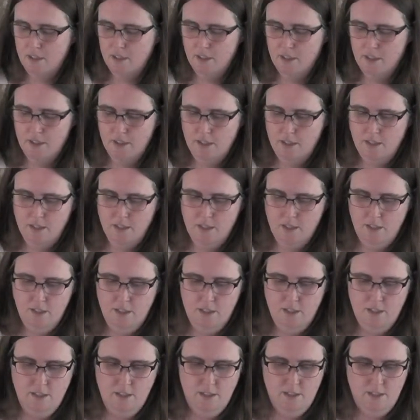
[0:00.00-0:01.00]

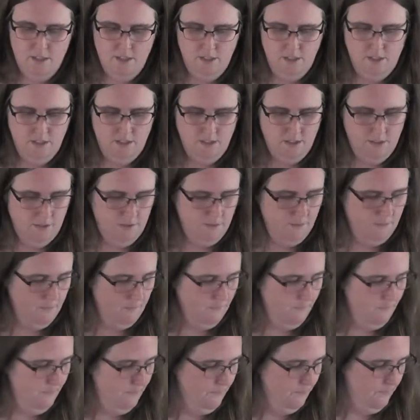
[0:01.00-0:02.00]

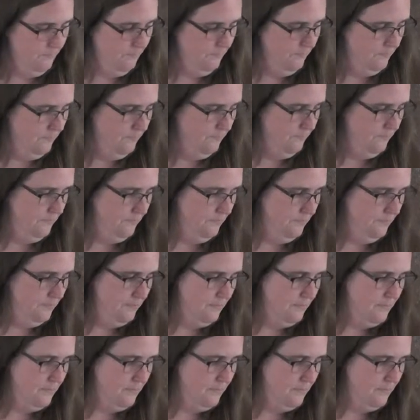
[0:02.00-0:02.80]
[no speech]